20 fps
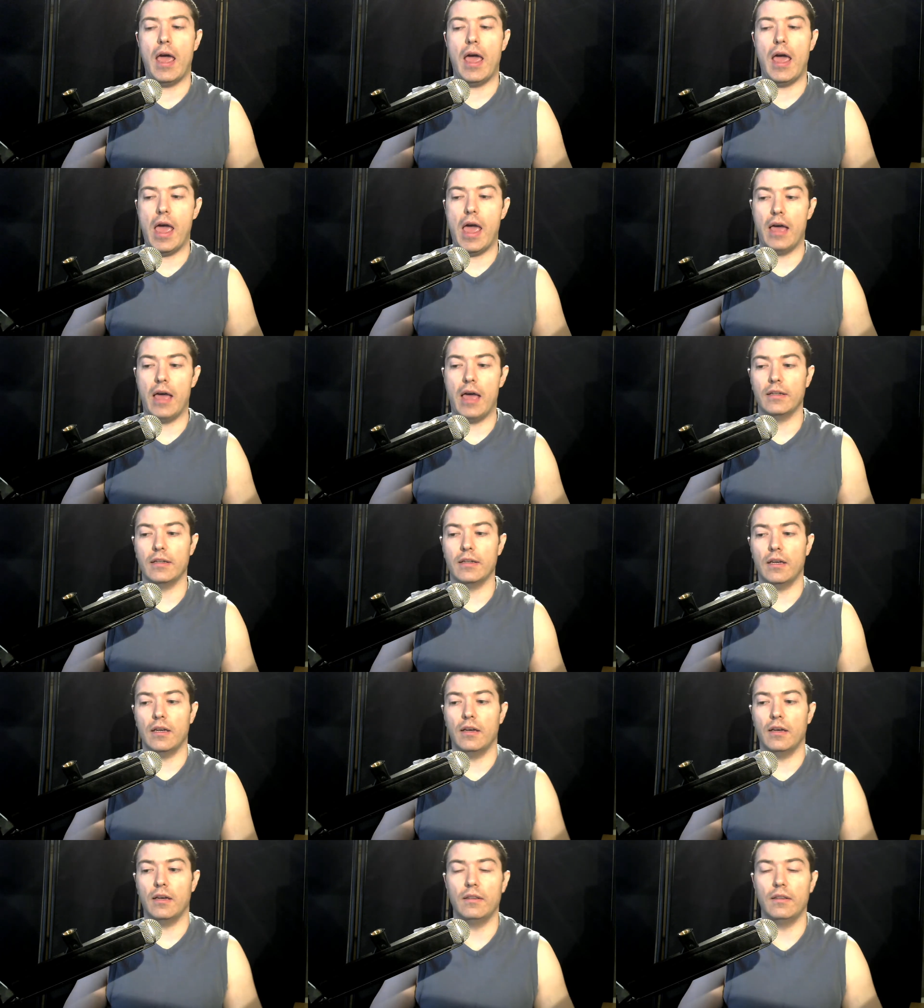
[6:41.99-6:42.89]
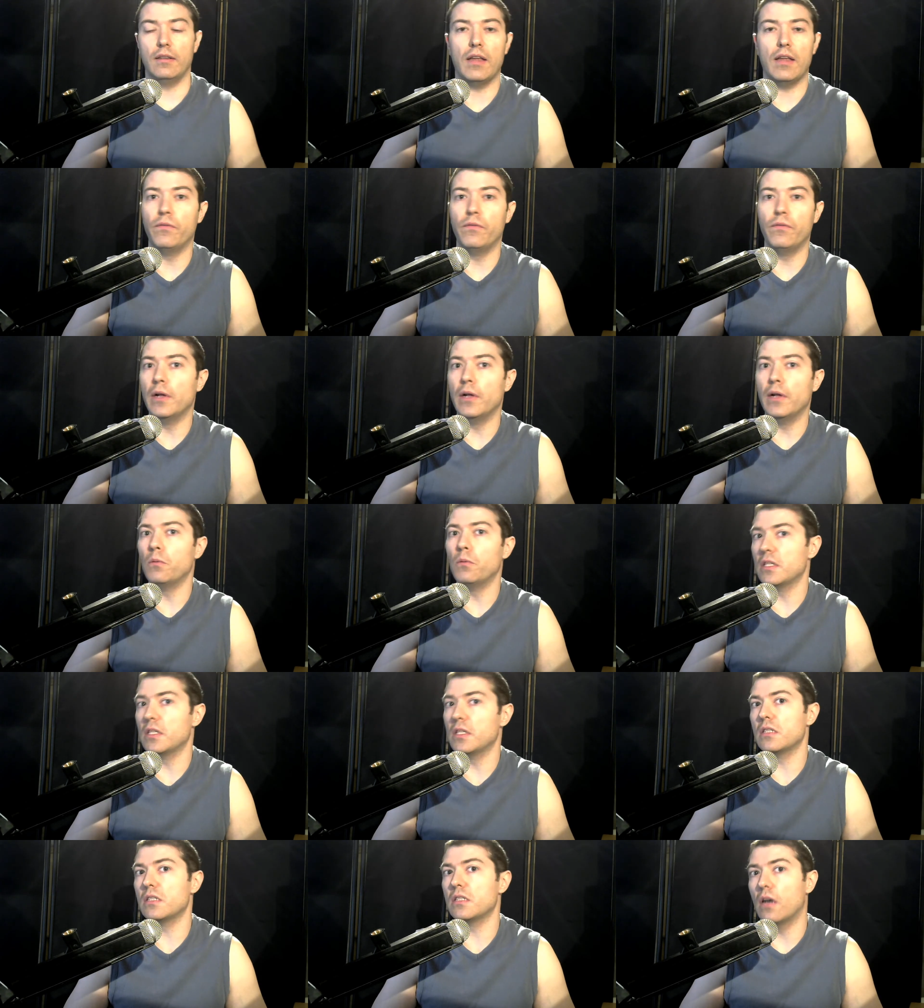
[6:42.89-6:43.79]
and they will
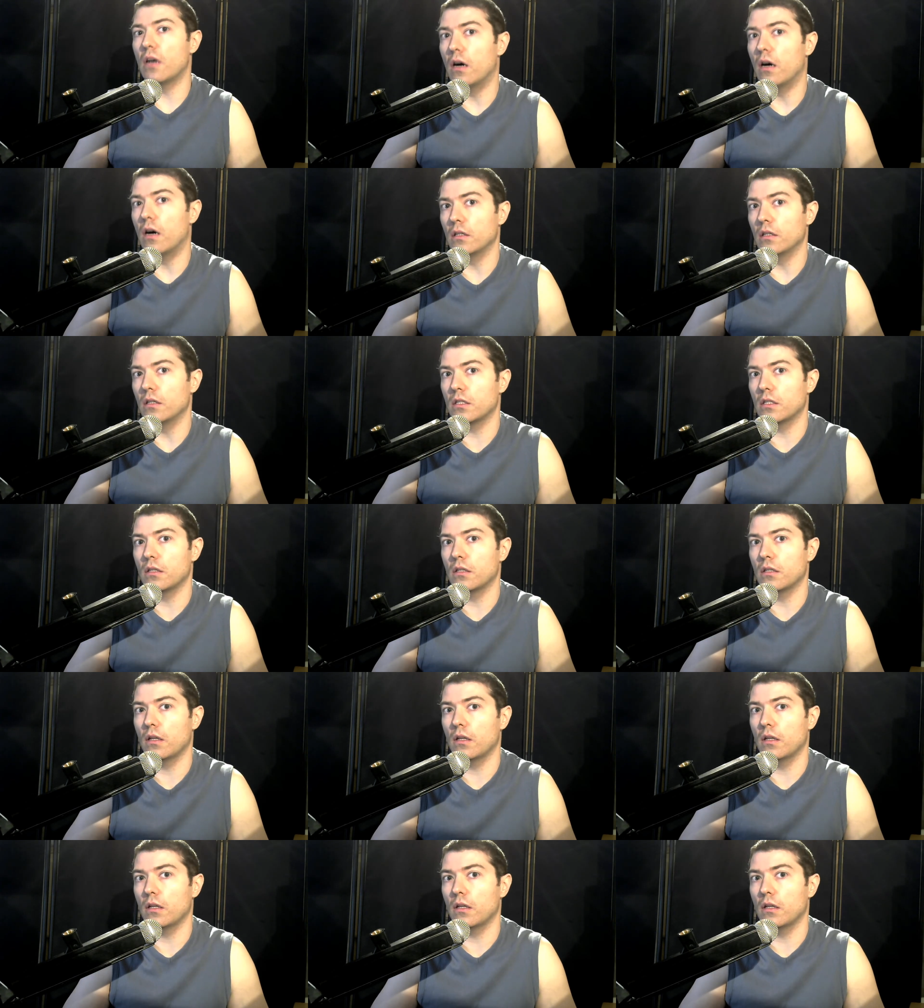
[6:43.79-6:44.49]
restart.